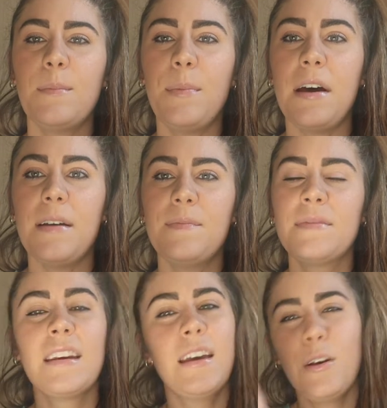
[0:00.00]
but
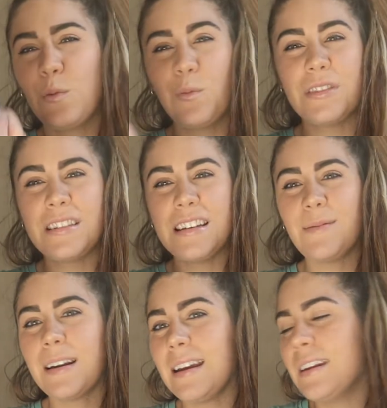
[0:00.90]
we'll see
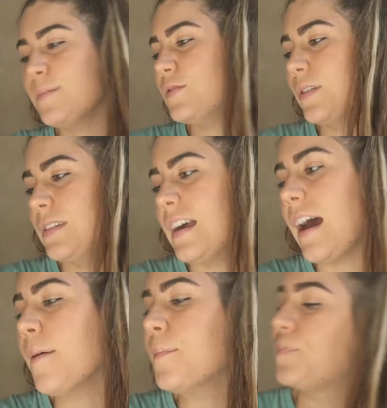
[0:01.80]
what I end up doing with
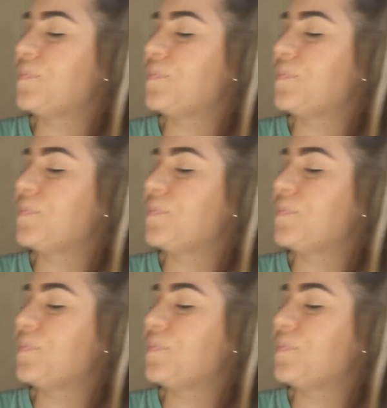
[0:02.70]
that.